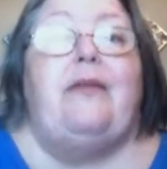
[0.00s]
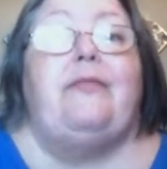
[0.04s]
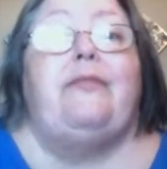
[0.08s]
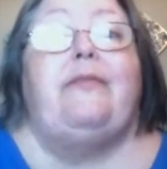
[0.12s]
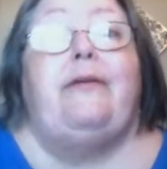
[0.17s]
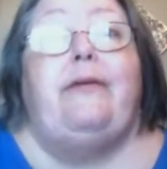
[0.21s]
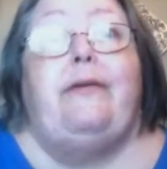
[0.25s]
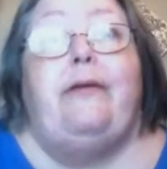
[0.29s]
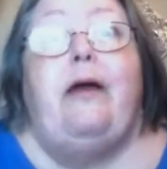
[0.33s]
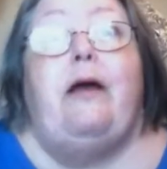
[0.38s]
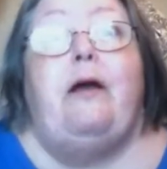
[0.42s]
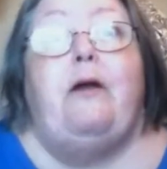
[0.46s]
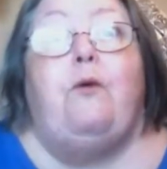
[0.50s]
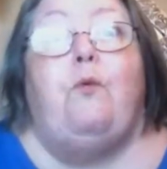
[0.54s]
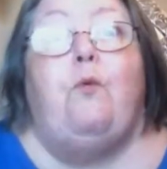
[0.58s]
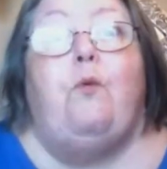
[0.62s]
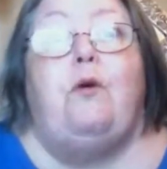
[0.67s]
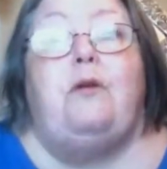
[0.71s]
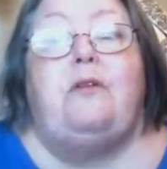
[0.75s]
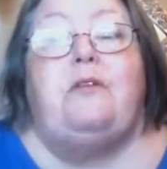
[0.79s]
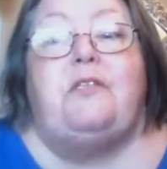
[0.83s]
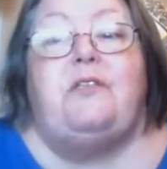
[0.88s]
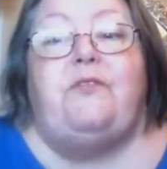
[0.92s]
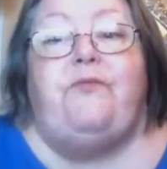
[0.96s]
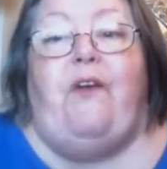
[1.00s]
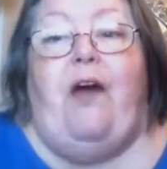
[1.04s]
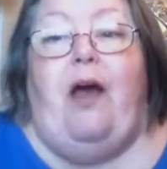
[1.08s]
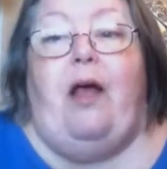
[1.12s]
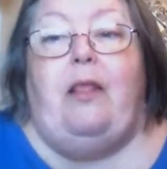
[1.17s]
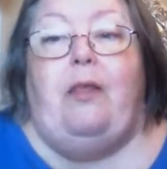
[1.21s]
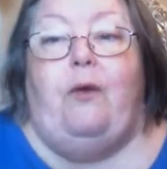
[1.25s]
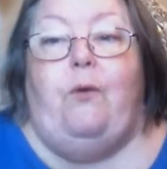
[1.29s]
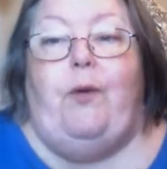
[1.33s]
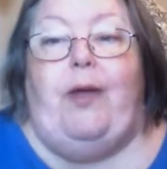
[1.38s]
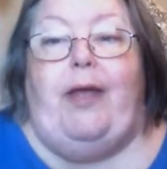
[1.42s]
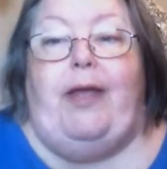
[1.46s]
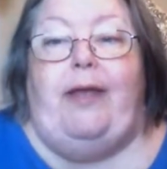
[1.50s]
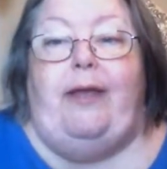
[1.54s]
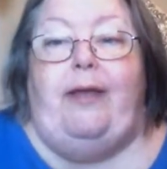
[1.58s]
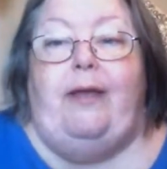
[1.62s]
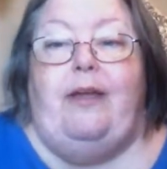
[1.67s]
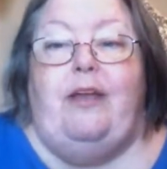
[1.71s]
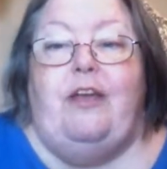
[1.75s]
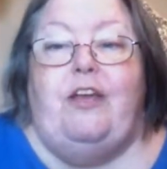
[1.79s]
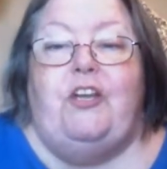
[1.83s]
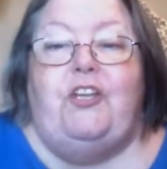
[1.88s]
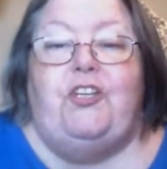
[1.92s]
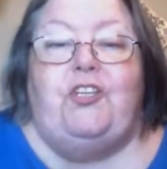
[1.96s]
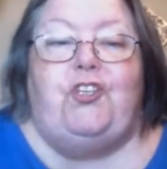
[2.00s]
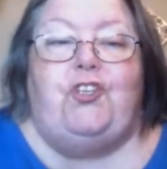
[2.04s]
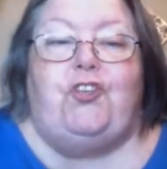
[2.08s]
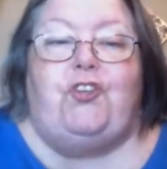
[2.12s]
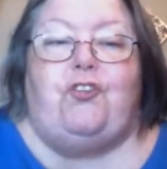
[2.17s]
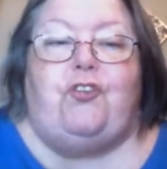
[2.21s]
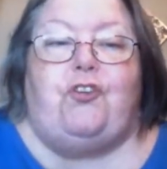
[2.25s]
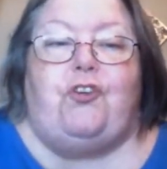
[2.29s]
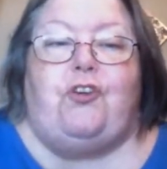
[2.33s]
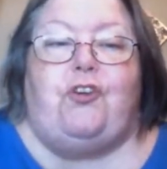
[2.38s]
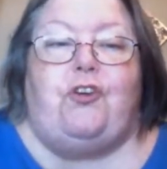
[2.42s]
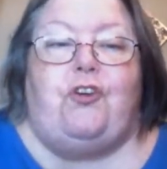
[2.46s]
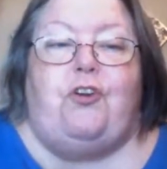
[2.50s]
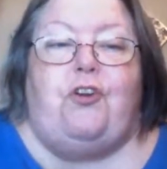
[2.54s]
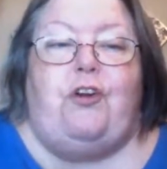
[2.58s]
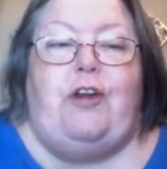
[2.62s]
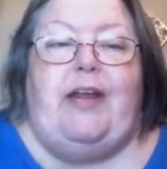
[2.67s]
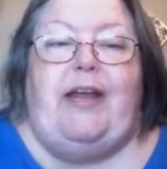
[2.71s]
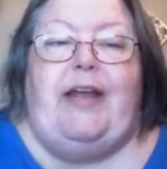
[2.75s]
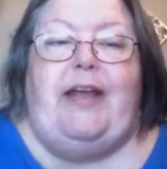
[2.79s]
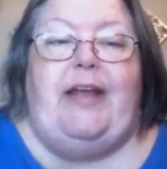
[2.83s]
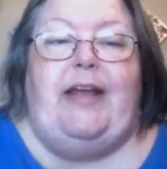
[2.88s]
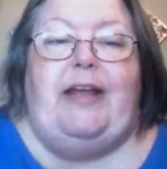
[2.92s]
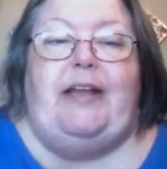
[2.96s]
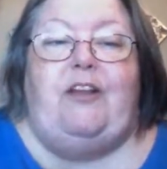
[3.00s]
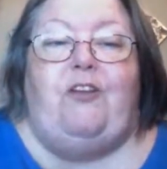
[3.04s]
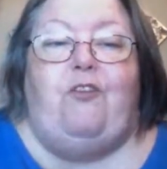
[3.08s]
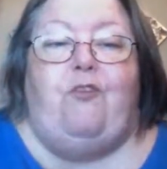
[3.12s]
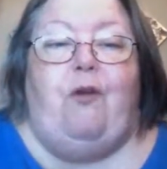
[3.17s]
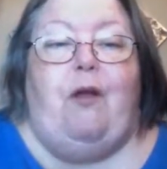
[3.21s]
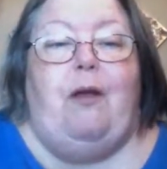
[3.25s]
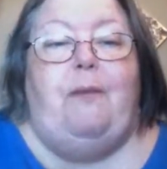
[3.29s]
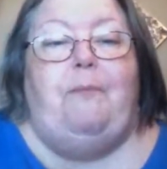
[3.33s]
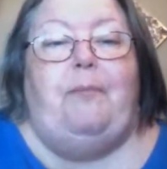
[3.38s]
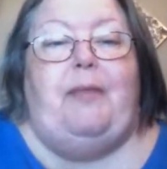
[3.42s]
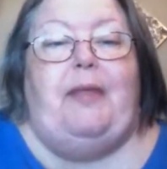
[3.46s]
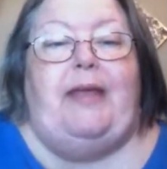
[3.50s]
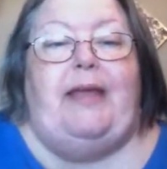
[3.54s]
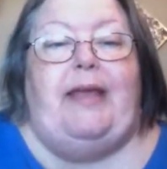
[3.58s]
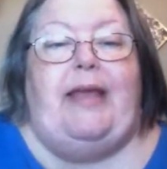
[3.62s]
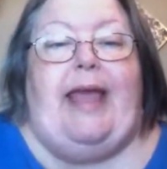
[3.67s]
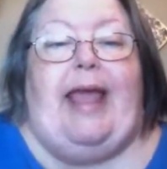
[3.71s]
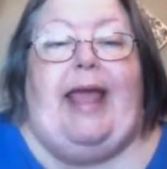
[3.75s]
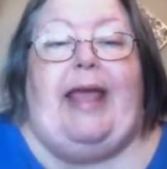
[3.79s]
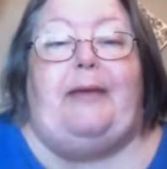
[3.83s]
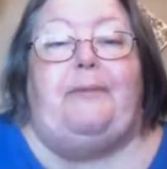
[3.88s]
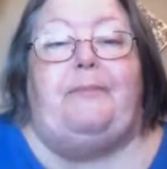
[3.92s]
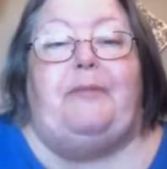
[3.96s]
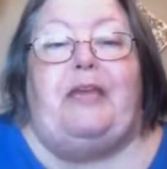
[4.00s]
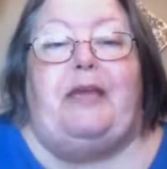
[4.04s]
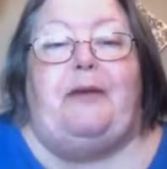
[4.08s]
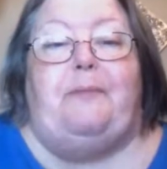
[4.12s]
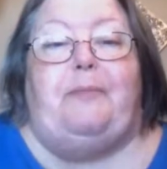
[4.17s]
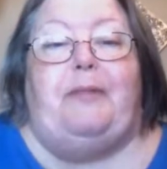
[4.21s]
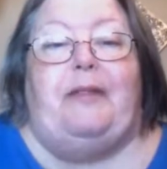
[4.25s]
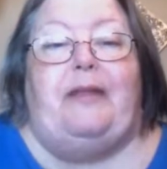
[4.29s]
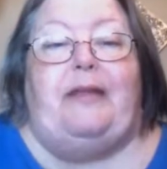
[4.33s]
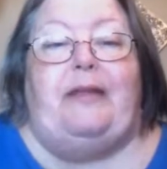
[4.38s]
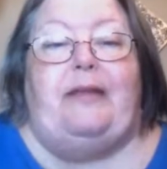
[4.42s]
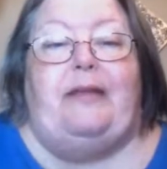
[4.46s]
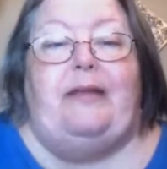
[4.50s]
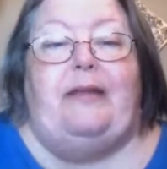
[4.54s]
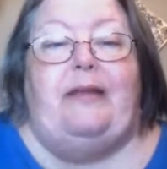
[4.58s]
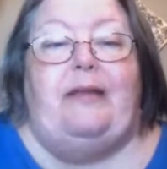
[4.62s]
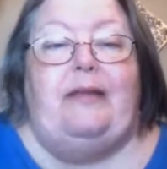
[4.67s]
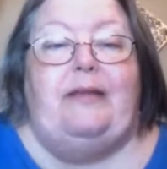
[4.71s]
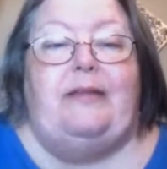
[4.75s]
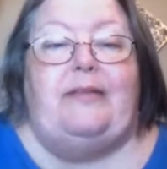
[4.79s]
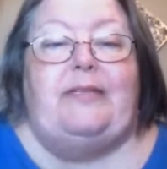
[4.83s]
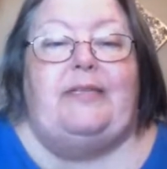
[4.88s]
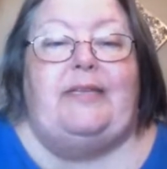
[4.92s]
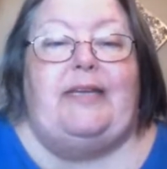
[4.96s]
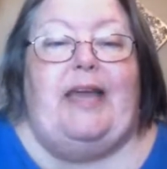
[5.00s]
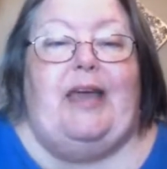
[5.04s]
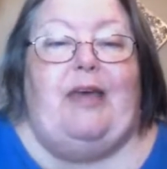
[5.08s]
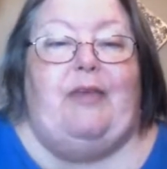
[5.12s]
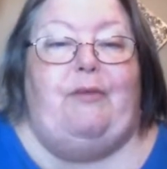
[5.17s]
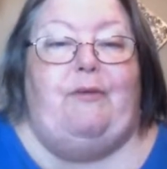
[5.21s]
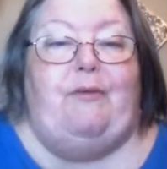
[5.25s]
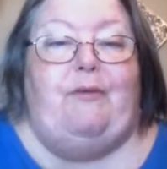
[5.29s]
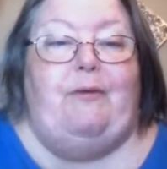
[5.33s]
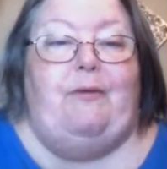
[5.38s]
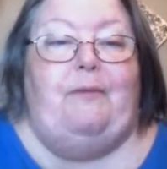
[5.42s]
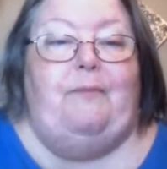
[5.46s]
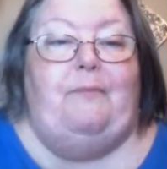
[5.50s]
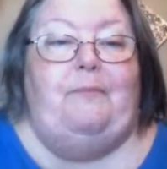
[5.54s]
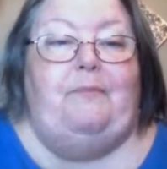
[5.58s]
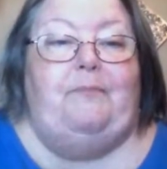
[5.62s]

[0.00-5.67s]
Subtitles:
the young ones following, churring and grumbling amiably together.